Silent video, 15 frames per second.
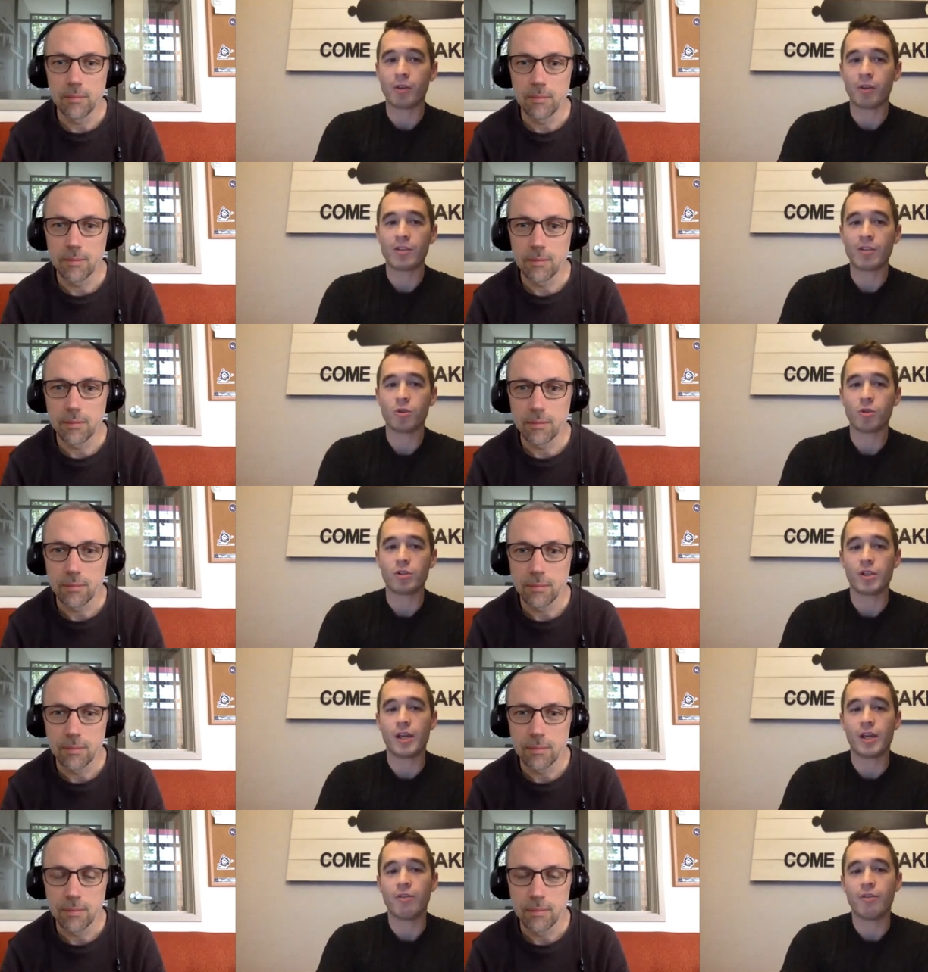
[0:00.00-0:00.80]
Speaker 1: of wrap up
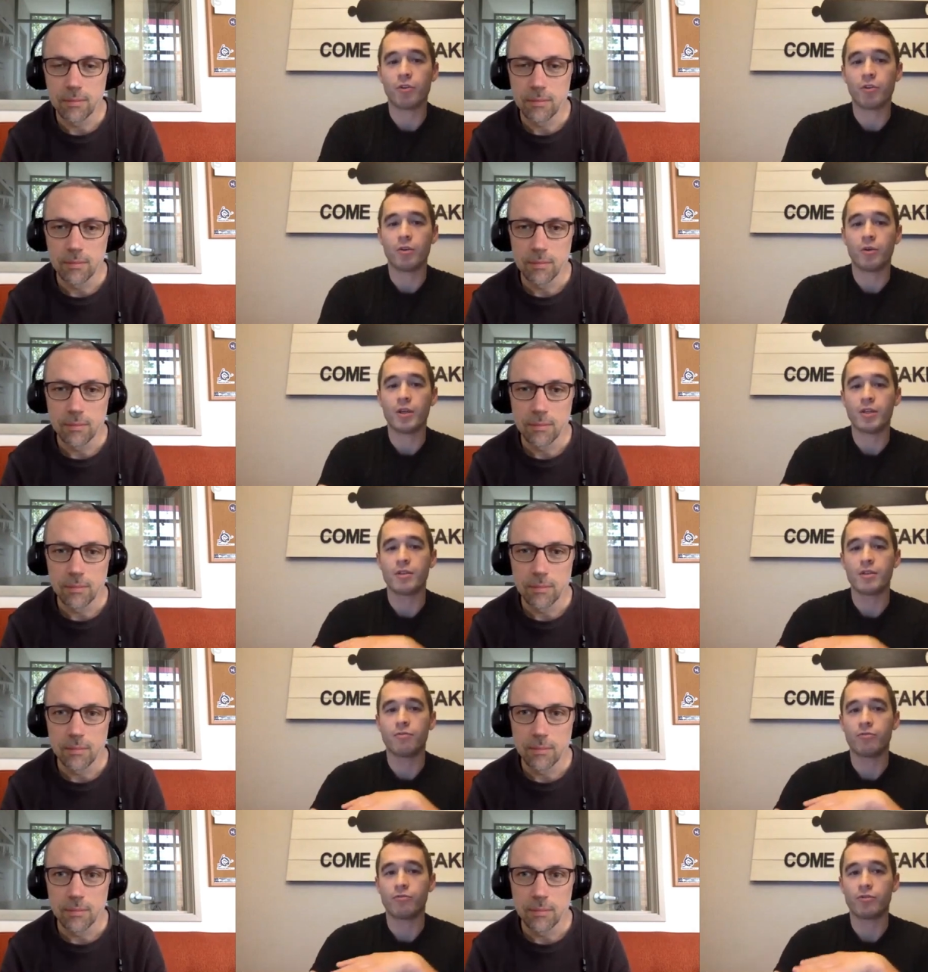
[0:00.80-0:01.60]
here, last question I
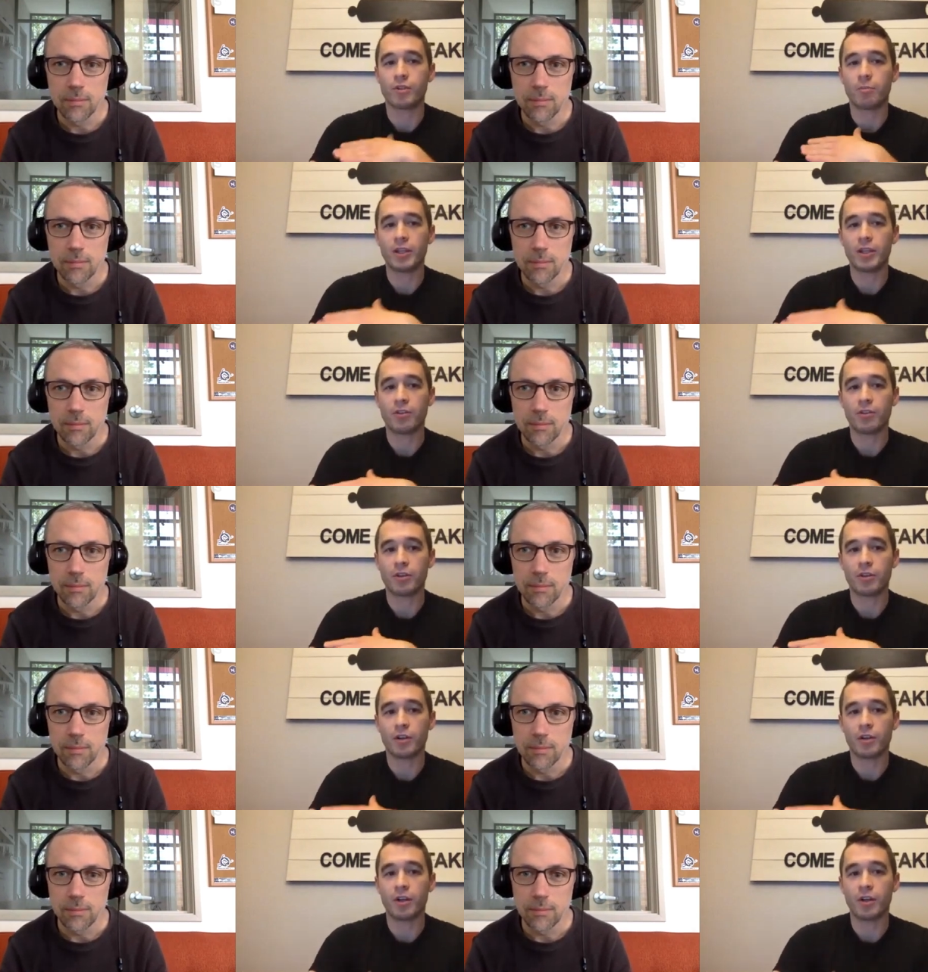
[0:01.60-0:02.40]
have for you is, if
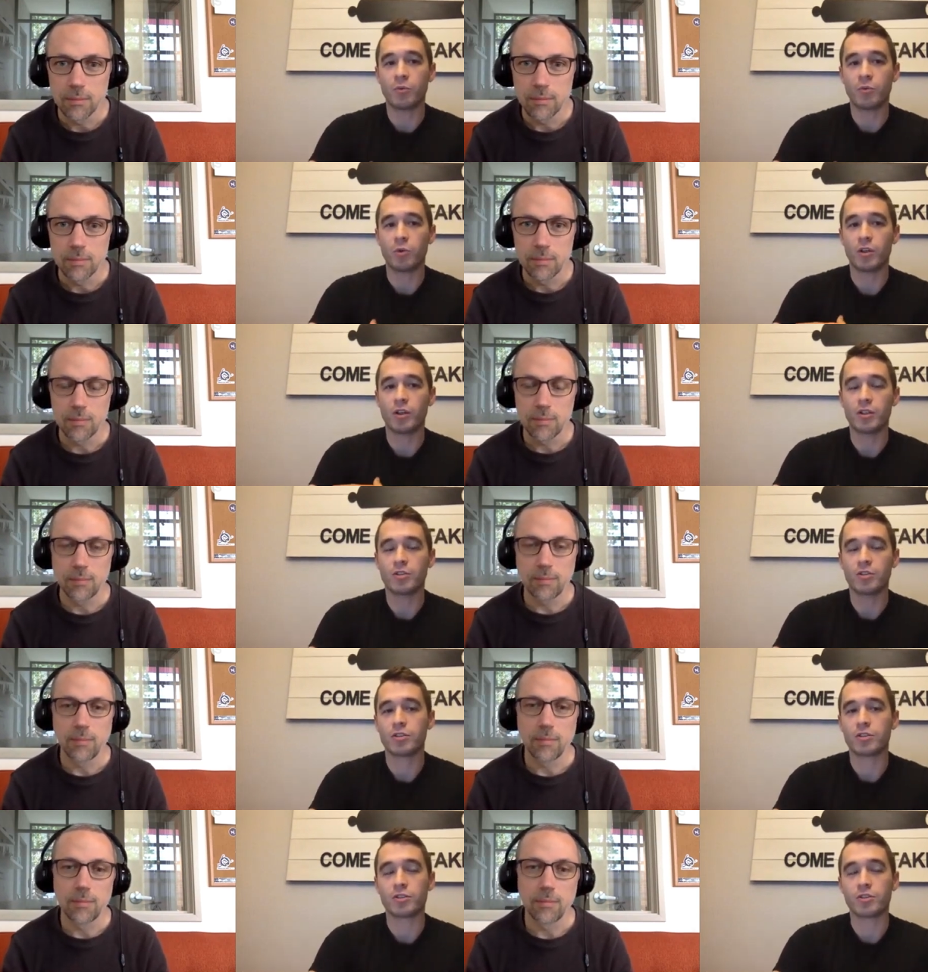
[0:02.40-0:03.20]
somebody out there,
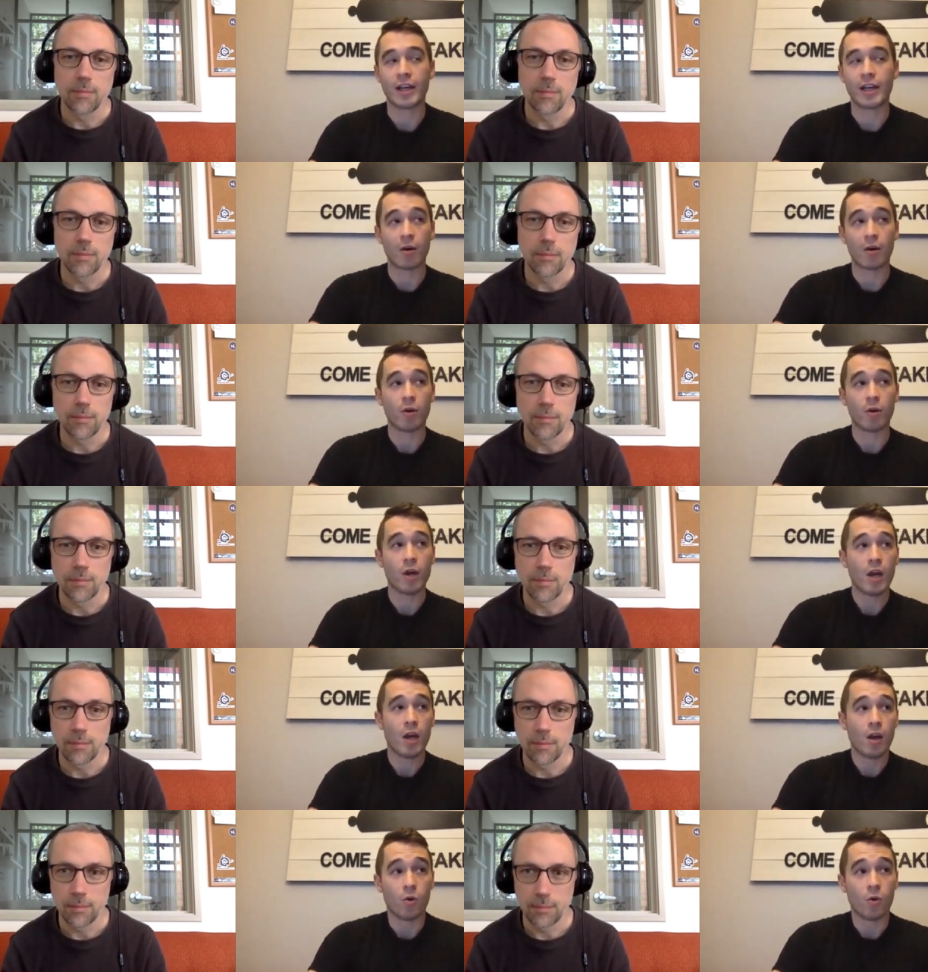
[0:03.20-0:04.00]
one of the
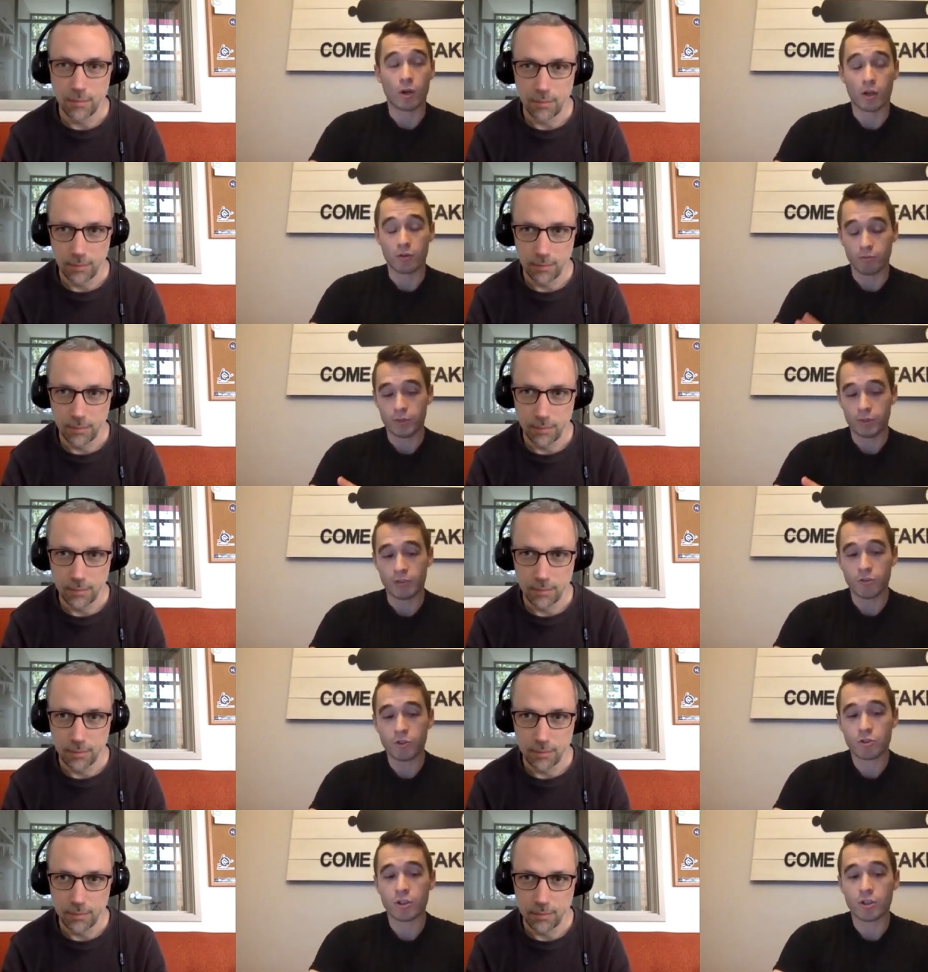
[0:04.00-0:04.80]
listeners now
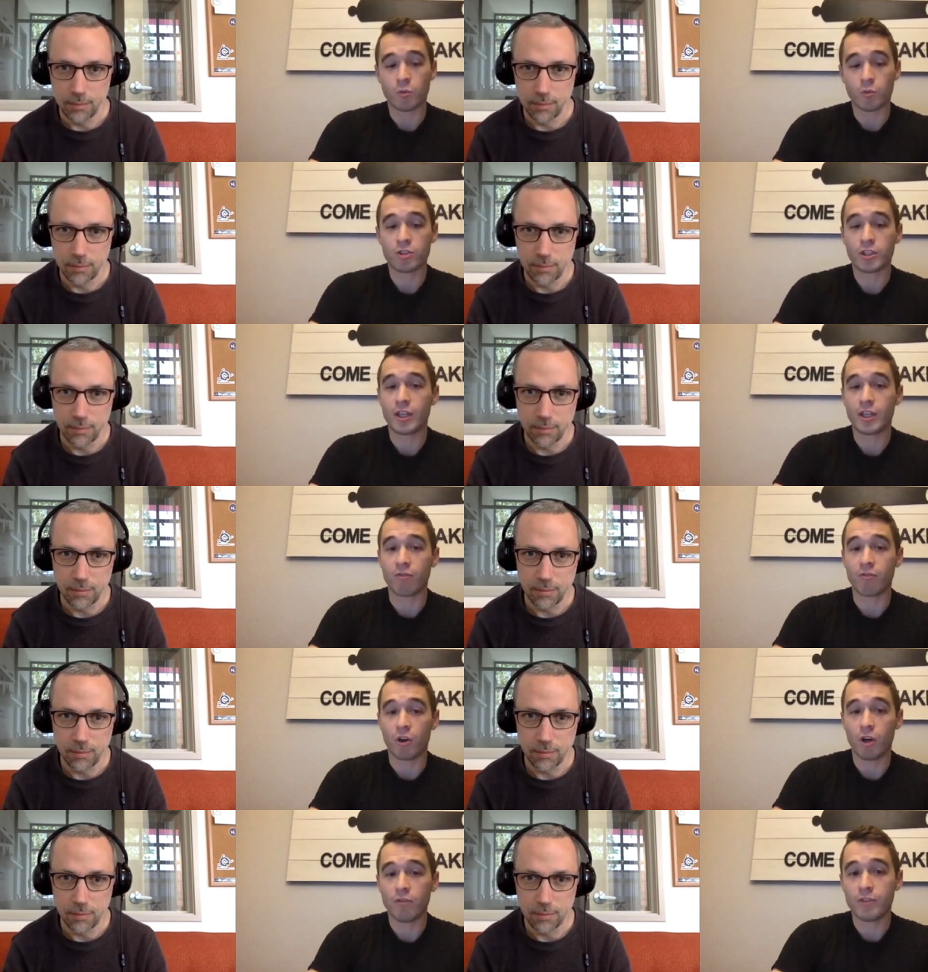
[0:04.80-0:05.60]
or in the
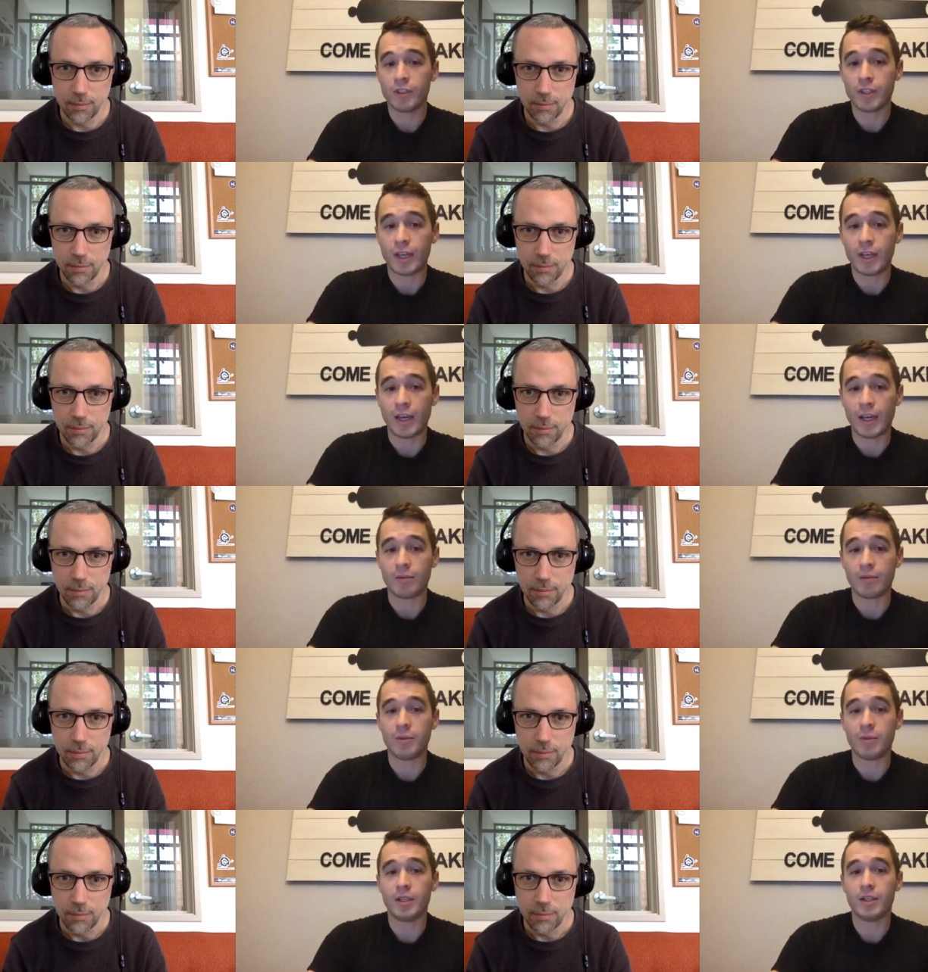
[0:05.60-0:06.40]
future, wants to get
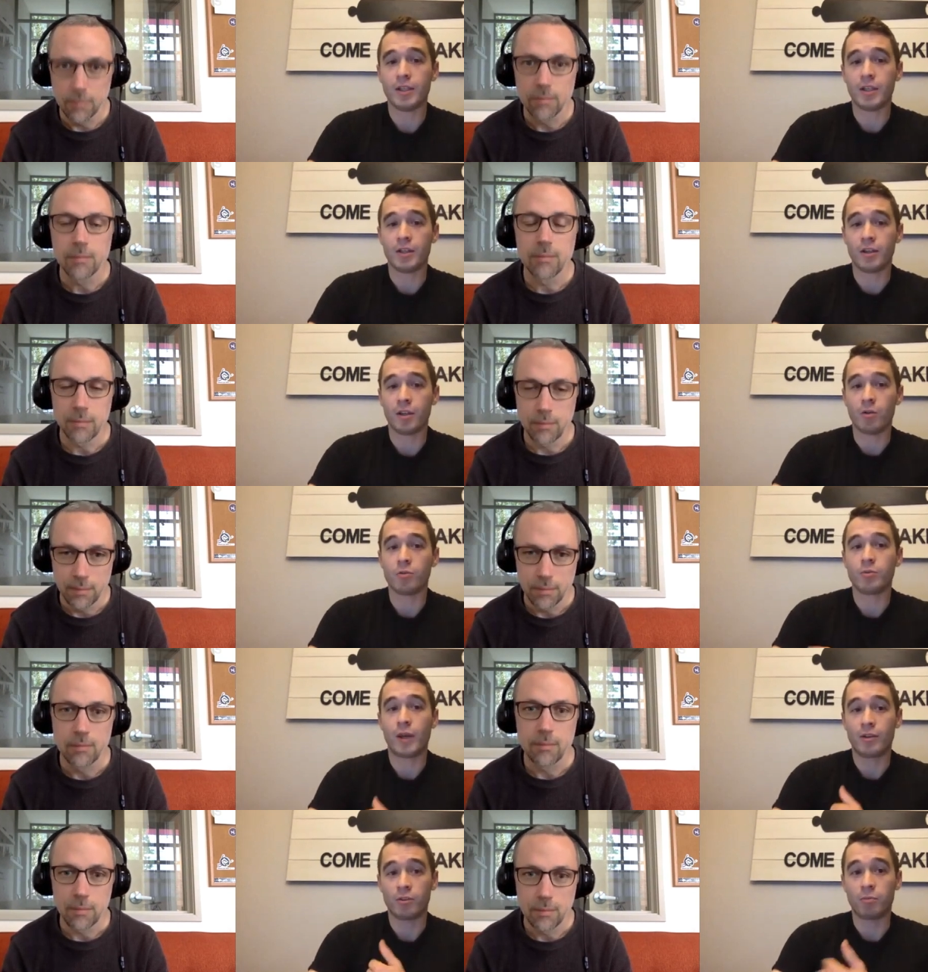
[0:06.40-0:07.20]
involved and
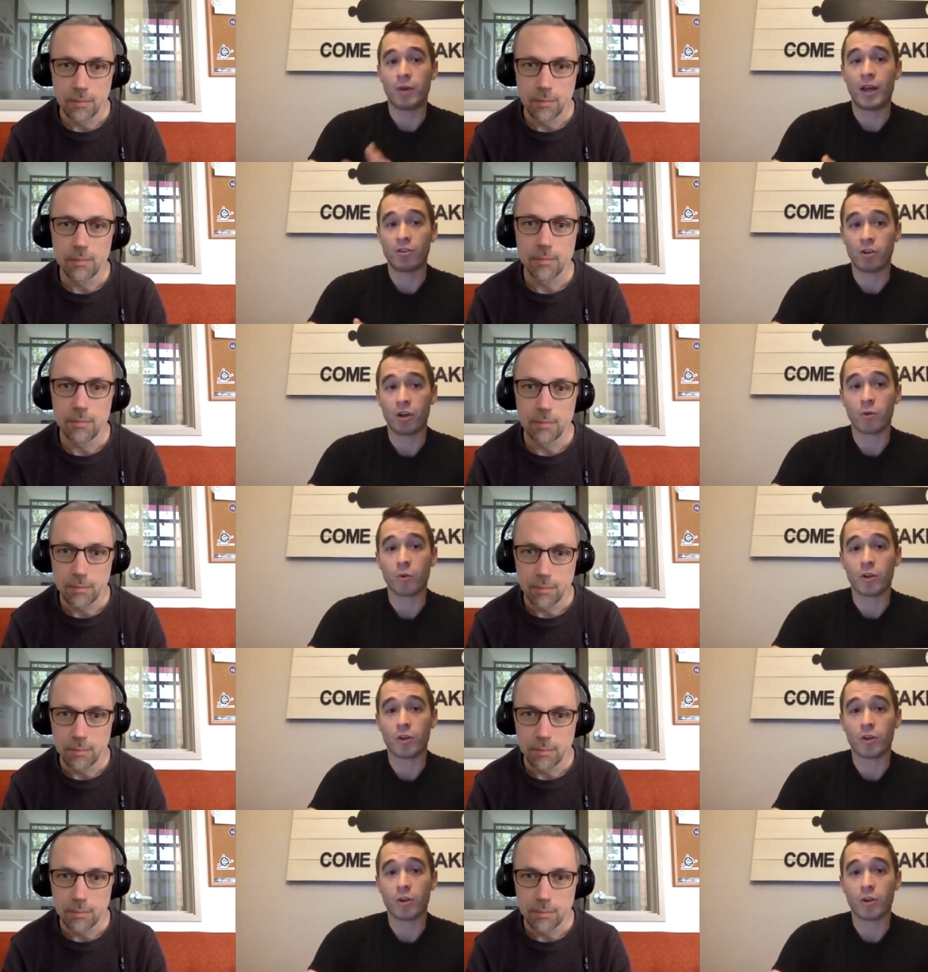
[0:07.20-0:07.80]
has